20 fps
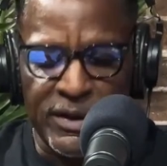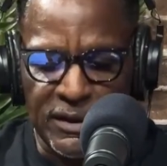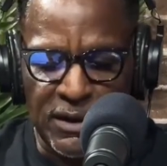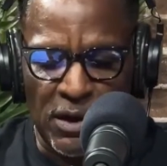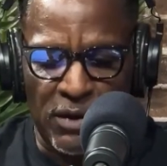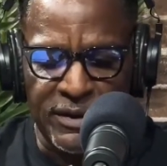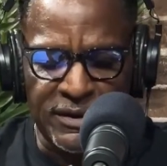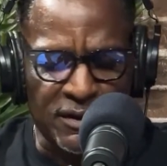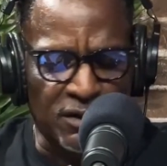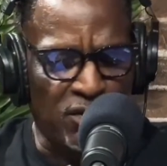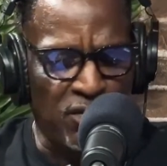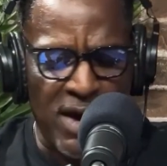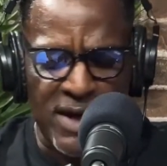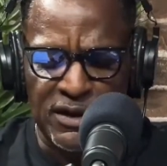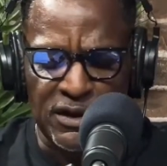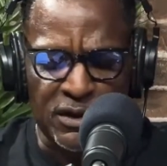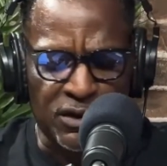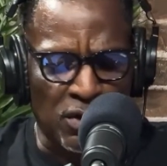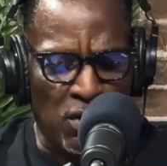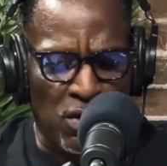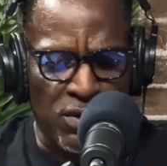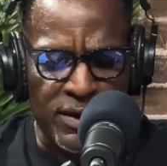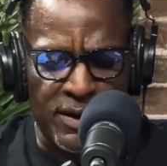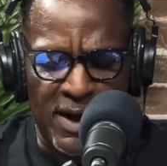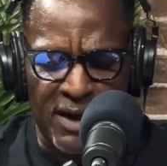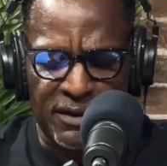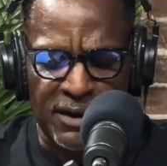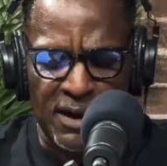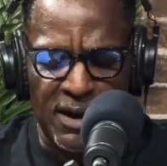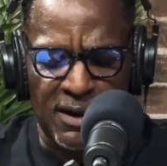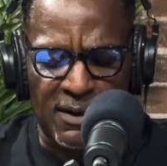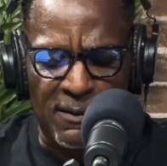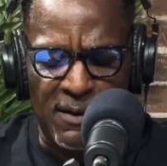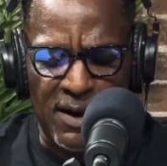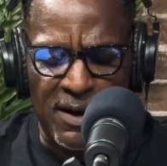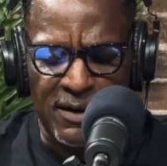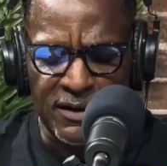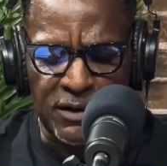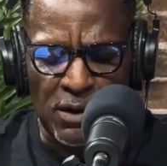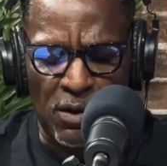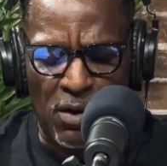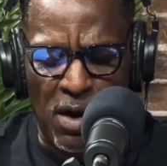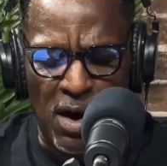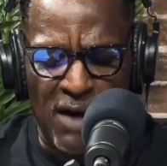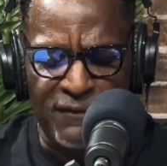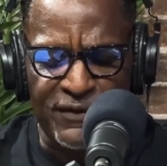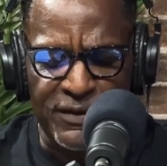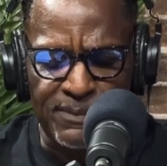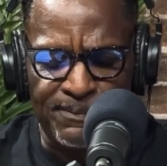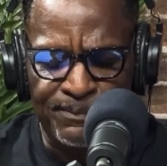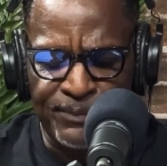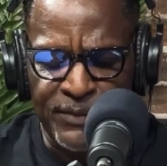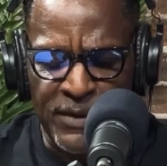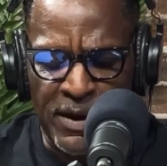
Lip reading: So it's a great story. And I think so often